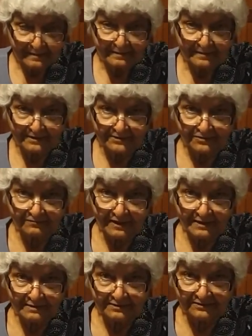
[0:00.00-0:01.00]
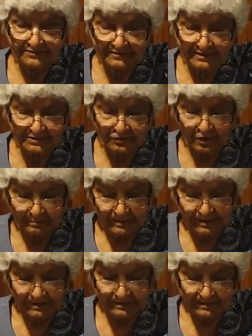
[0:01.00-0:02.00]
That is why it is said
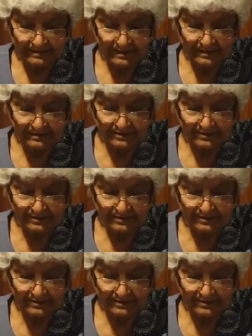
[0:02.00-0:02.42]
commonly that health